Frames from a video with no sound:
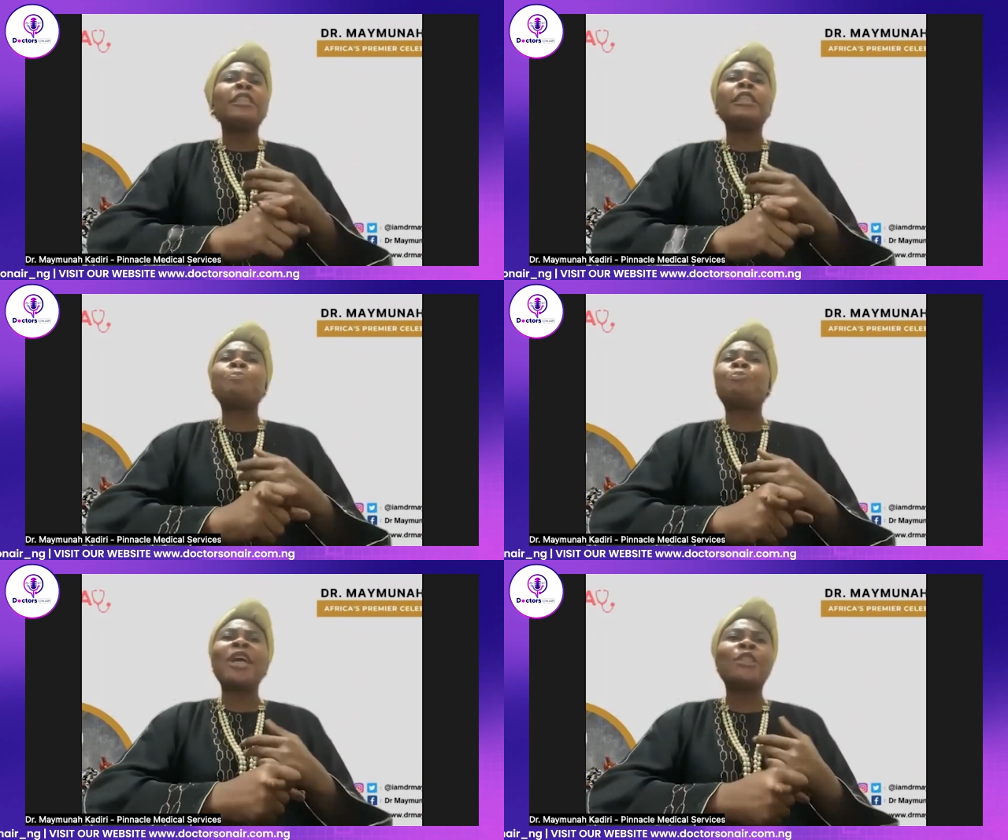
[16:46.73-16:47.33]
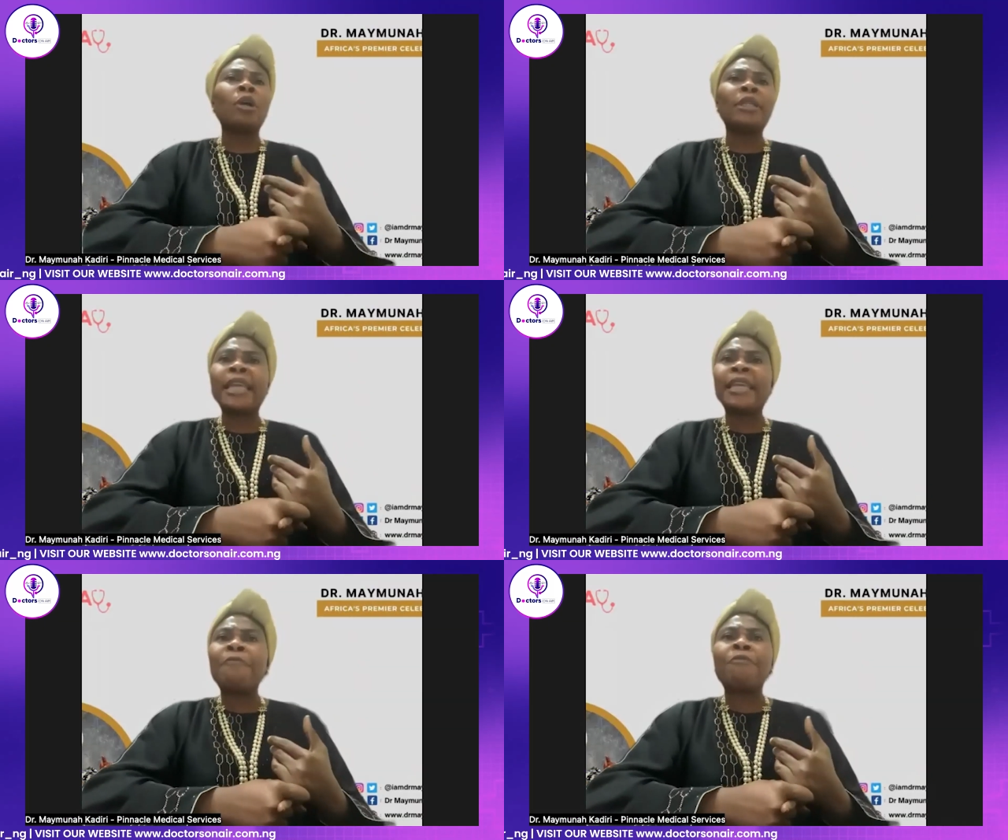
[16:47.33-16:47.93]
the pressure
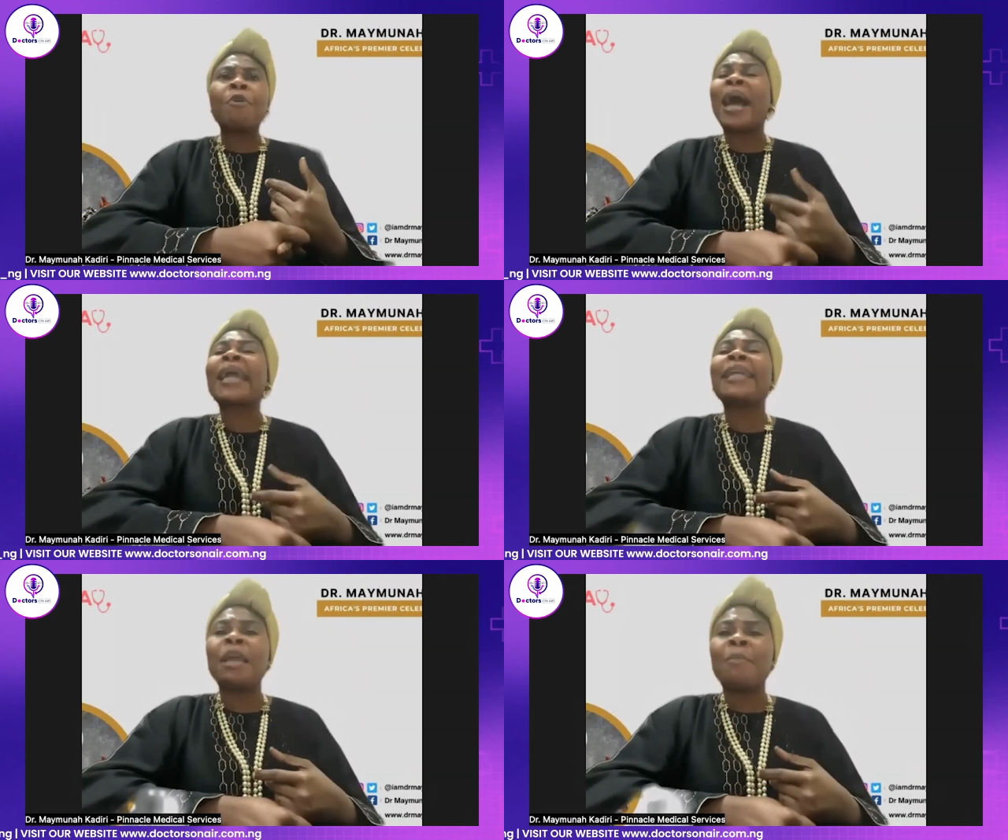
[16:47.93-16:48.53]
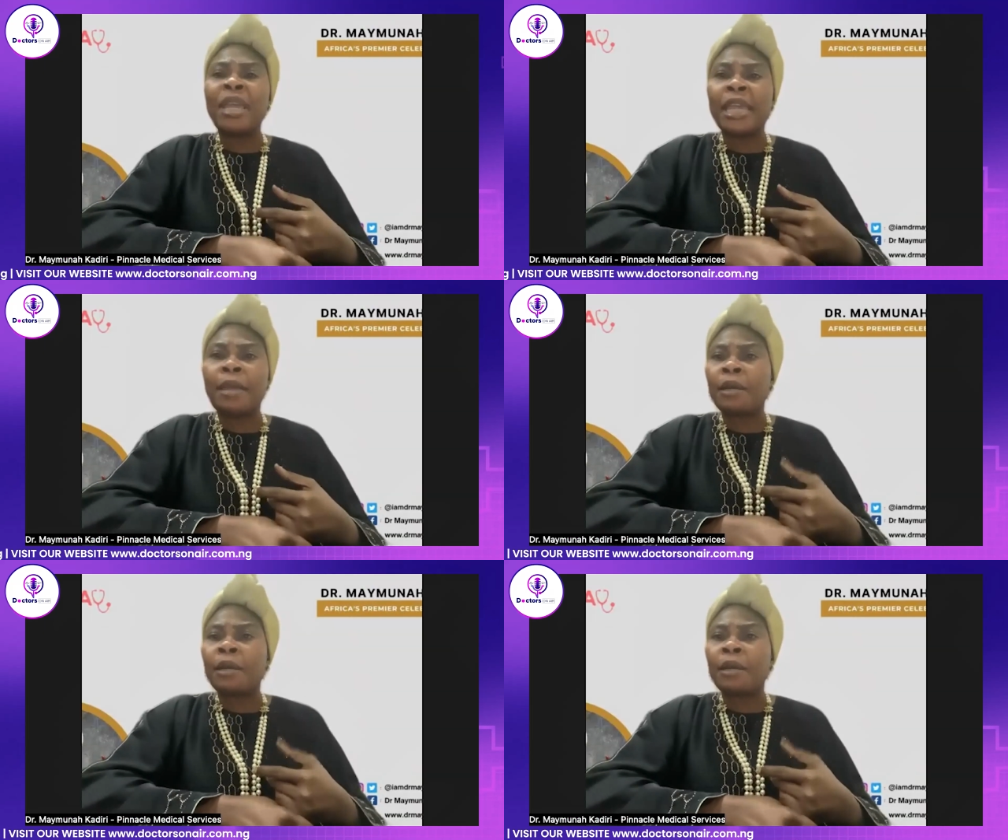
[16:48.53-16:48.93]
they get from academic,